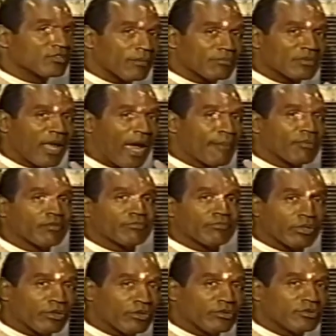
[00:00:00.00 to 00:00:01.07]
some type of
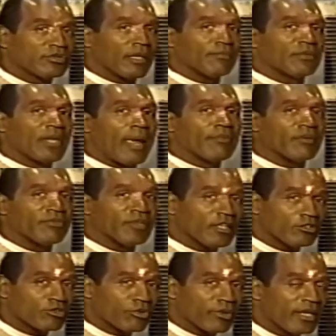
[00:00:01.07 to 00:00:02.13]
bruise, some type of
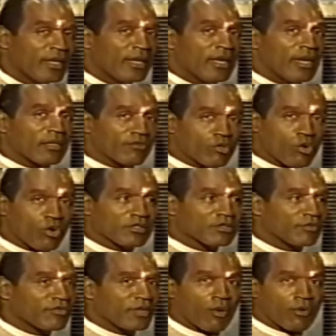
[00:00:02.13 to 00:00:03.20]
injury. And of
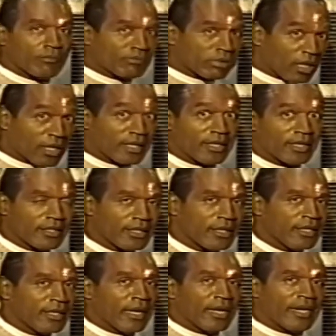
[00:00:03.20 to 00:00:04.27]
course, if they were
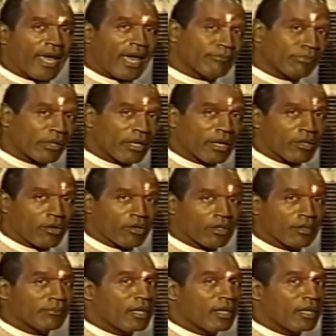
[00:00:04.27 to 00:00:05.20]
bloodied and had blood on